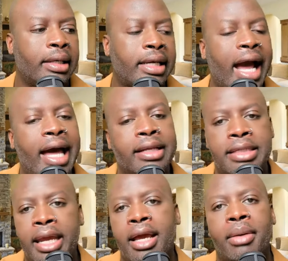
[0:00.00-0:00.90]

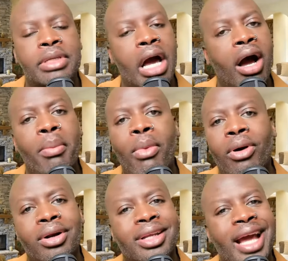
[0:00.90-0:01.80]
goddamn, y'all
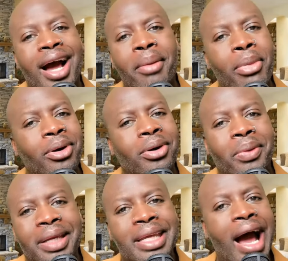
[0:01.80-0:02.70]
murder, y'all
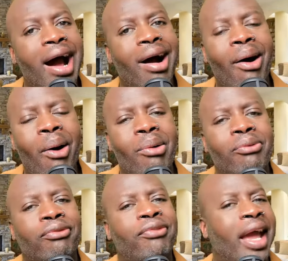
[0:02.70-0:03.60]
murdering y'all own
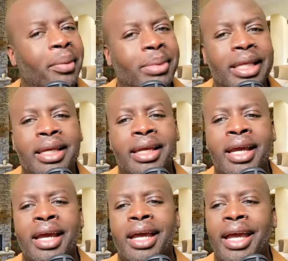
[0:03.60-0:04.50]
family
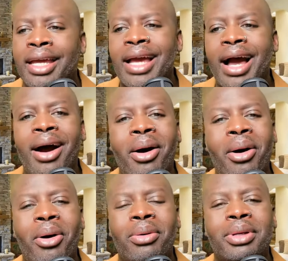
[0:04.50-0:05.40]
and y'all
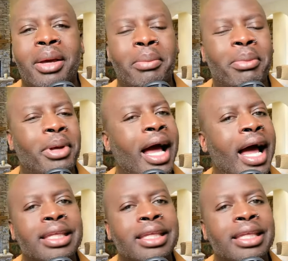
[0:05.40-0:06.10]
own. Uh,